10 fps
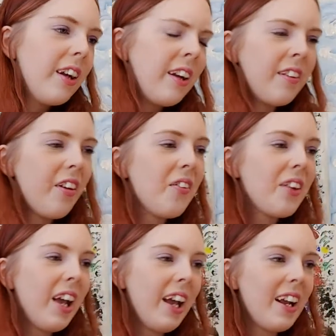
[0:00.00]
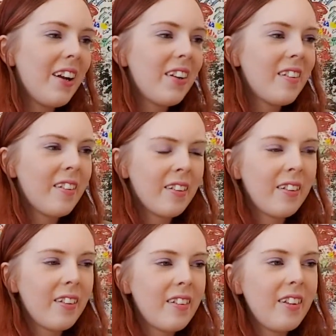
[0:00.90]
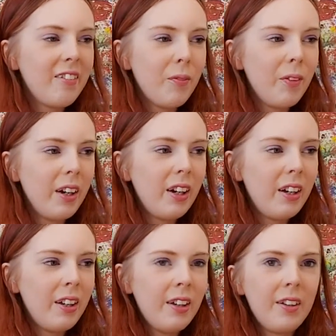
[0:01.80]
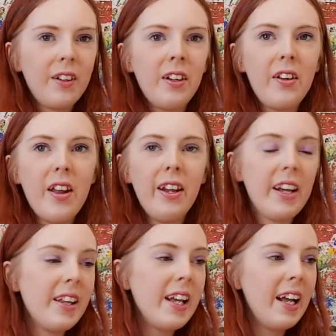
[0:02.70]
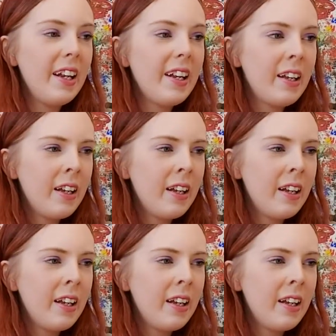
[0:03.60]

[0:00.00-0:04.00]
is okay considering we are nearly at the end.